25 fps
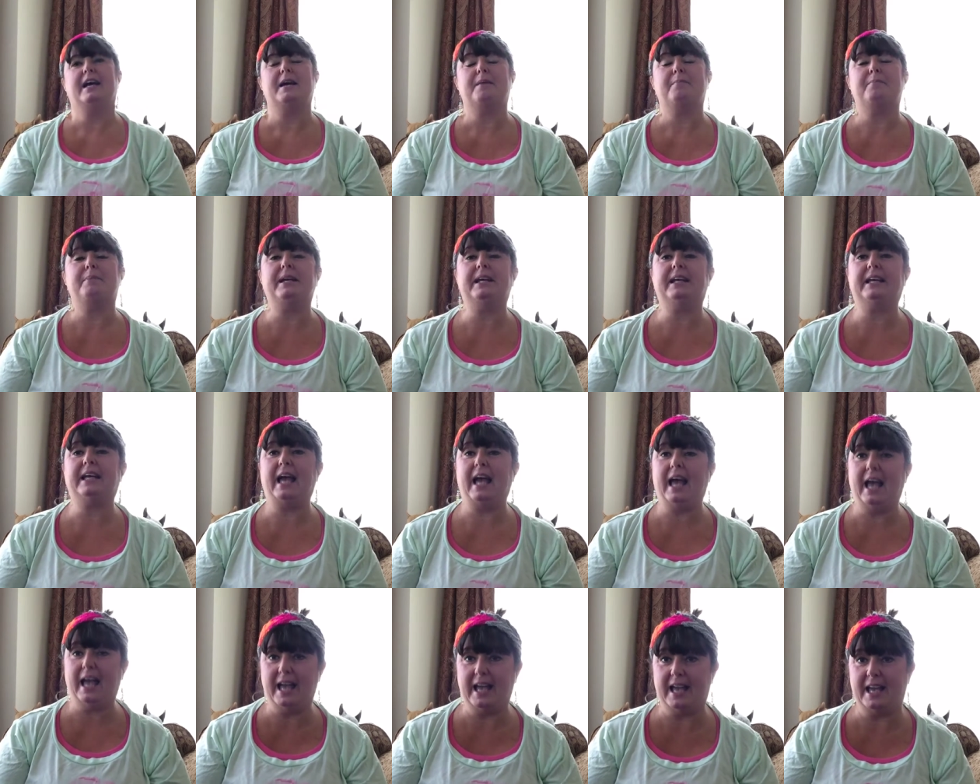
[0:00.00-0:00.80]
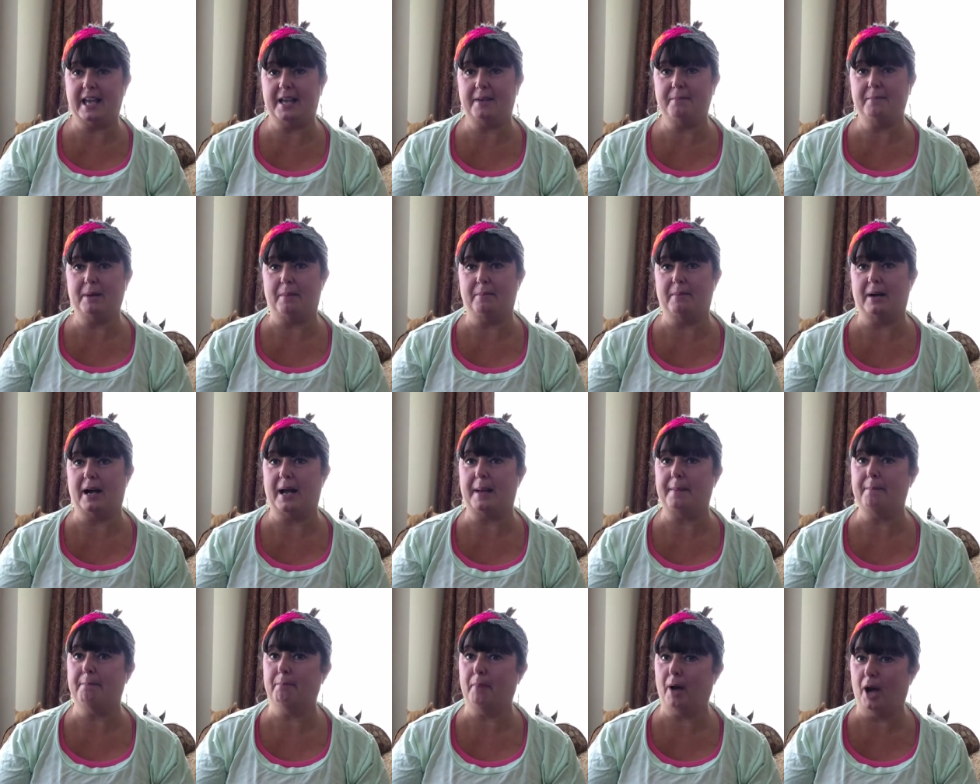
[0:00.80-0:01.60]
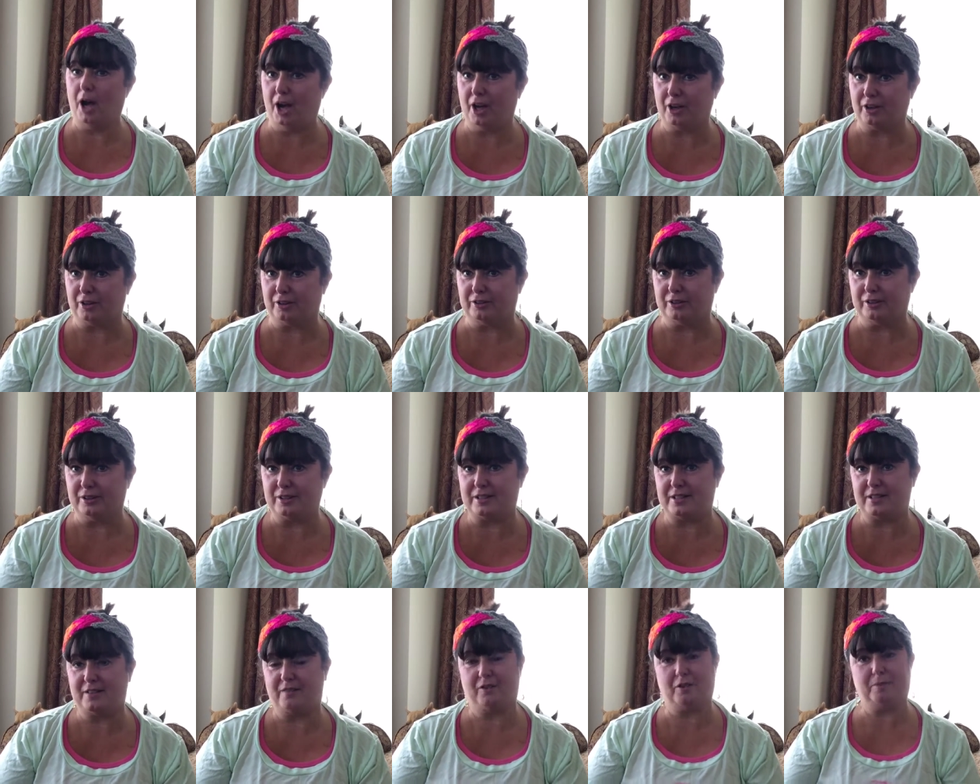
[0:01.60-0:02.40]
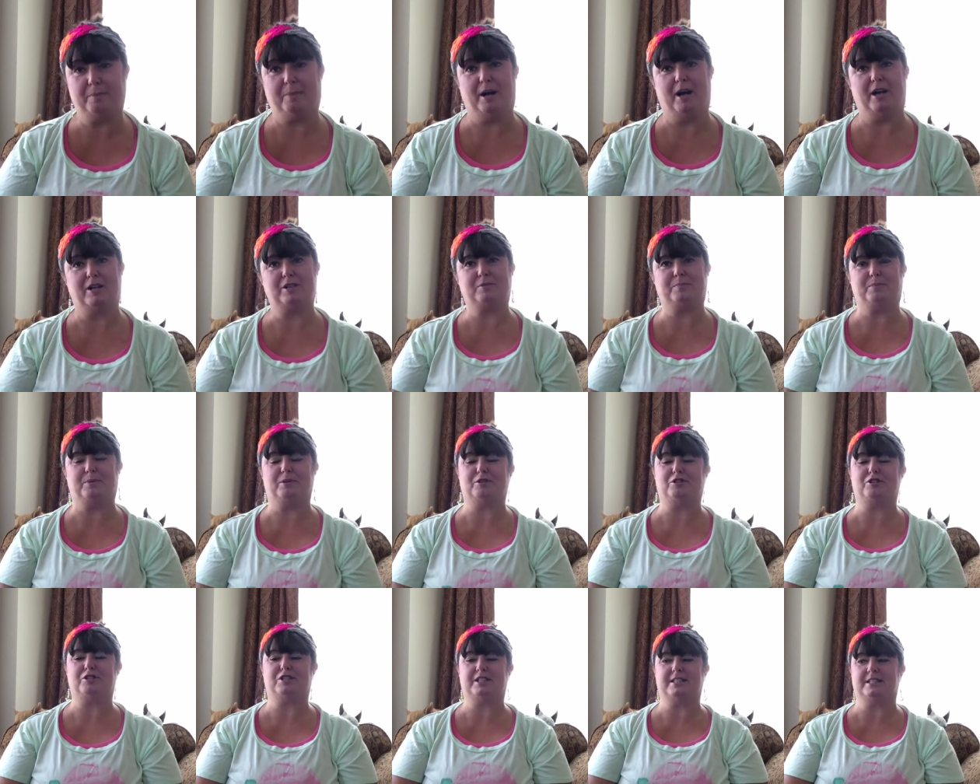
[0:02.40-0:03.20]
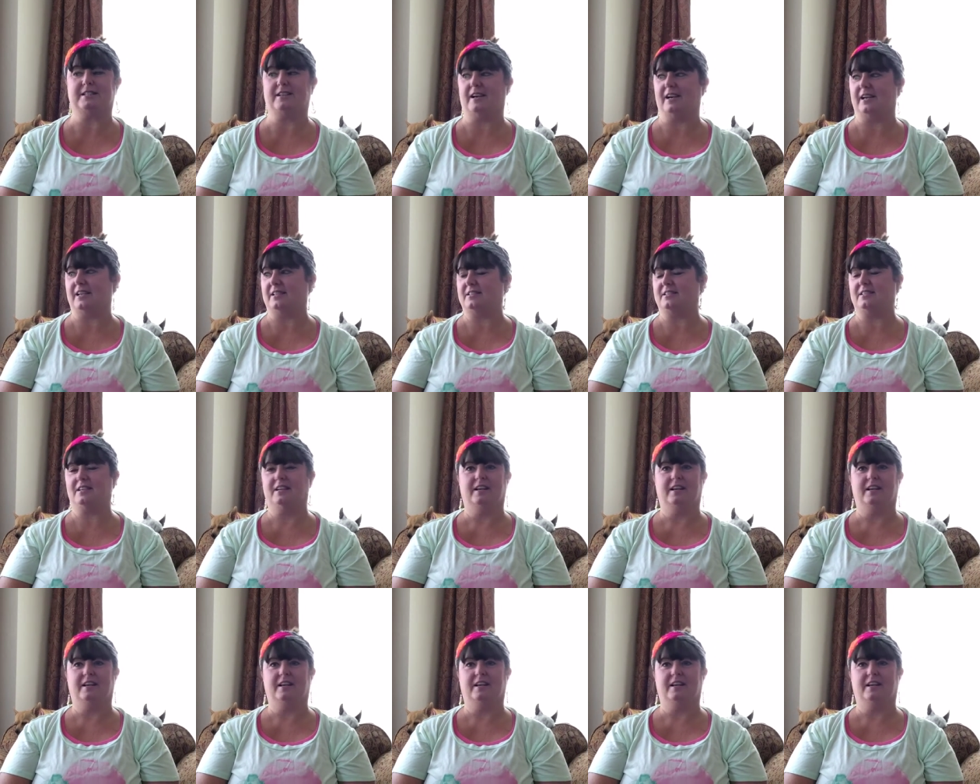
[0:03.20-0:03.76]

became my models for Posh Pooch Designs.